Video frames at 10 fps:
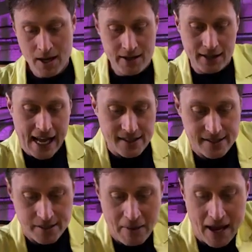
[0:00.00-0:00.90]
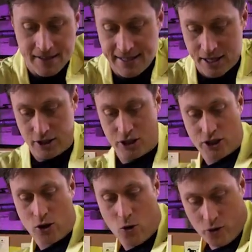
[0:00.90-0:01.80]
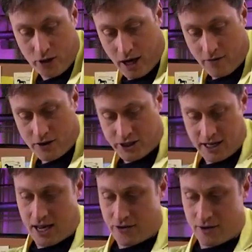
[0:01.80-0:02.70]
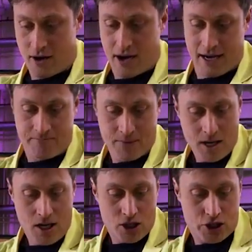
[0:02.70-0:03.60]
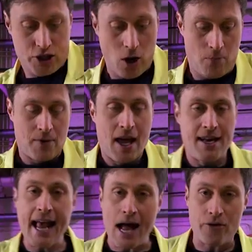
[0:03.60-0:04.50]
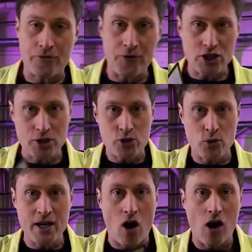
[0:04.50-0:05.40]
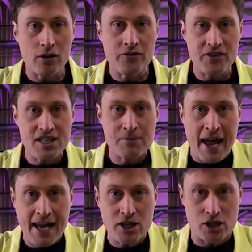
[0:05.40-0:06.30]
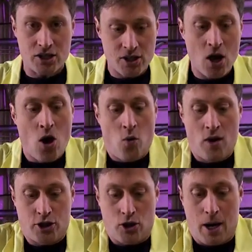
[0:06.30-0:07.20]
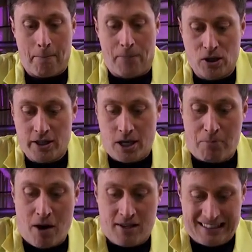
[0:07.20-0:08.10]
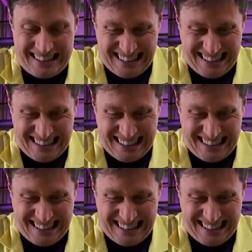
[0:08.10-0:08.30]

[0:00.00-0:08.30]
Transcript: The elastic band is actually just to hold the covers together. All right. So, now the friction between all of these pages, when I try to pull it apart,